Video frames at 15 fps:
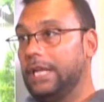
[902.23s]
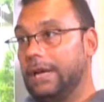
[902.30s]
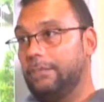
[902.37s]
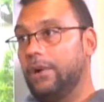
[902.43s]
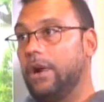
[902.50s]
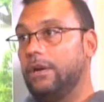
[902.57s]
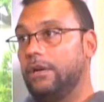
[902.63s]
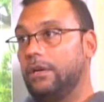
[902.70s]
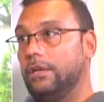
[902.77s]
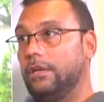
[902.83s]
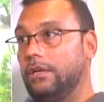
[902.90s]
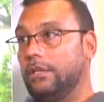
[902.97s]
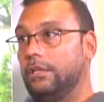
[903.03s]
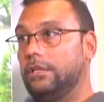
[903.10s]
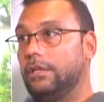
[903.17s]
that part of
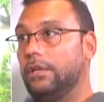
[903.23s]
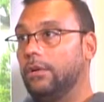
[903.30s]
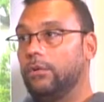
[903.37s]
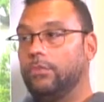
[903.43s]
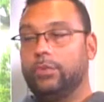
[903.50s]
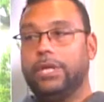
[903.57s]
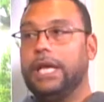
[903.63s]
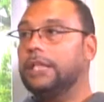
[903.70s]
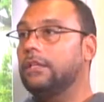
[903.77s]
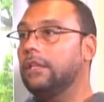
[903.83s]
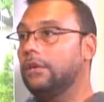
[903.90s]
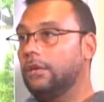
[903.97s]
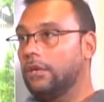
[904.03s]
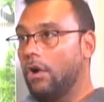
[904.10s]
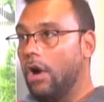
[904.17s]
it. You know, we got
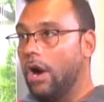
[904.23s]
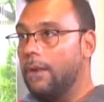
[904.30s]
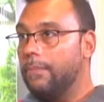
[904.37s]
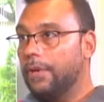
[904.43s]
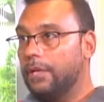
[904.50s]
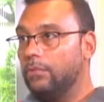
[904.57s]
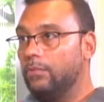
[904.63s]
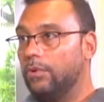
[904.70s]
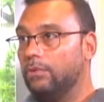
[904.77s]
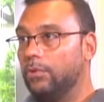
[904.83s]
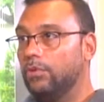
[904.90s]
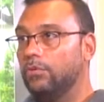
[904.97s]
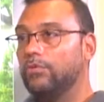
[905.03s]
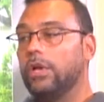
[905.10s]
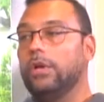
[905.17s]
the carpeting
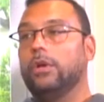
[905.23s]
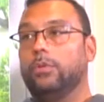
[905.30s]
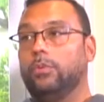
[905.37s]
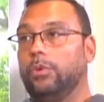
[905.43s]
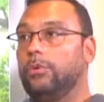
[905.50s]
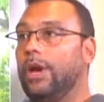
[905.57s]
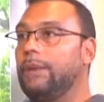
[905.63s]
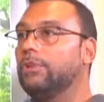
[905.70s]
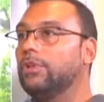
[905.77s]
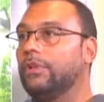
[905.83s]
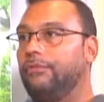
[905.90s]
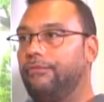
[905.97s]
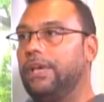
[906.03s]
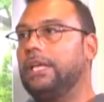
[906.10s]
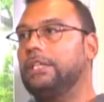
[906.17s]
removed. Right. We were able to
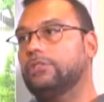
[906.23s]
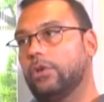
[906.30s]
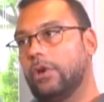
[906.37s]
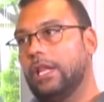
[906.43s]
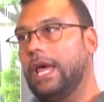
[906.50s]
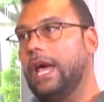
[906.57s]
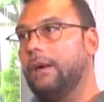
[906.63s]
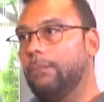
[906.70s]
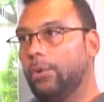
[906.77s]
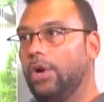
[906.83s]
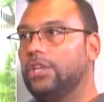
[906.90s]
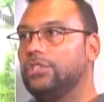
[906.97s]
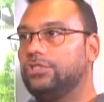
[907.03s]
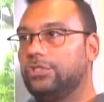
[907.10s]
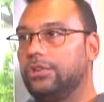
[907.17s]
fix all that
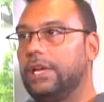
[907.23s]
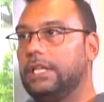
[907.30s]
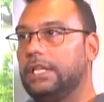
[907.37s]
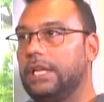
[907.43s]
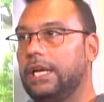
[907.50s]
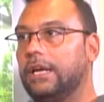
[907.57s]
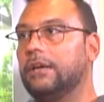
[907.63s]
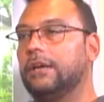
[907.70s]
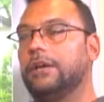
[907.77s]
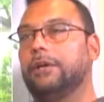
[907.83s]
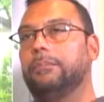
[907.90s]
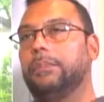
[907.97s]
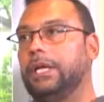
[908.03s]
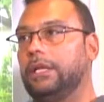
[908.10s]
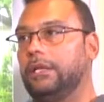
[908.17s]
moisture in there.
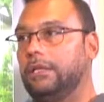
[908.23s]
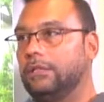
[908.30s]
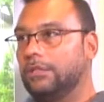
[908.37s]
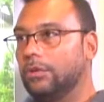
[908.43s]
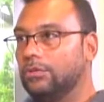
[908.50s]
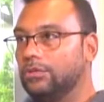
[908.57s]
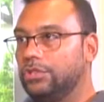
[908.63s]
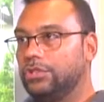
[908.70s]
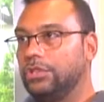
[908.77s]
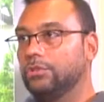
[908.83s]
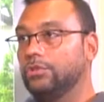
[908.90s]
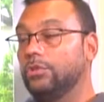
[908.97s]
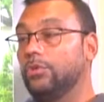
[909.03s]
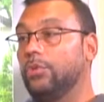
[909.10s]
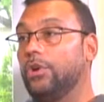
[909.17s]
But those
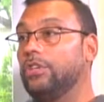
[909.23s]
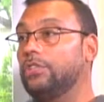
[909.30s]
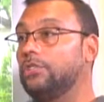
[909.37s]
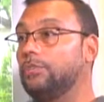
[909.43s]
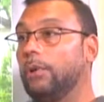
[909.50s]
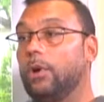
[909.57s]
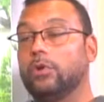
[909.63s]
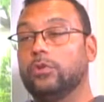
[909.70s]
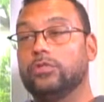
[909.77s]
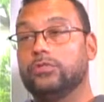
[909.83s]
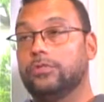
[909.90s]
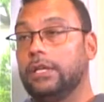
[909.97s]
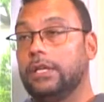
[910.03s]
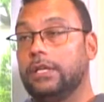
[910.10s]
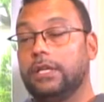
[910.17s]
children were exposed
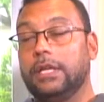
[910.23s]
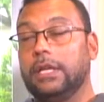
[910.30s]
for,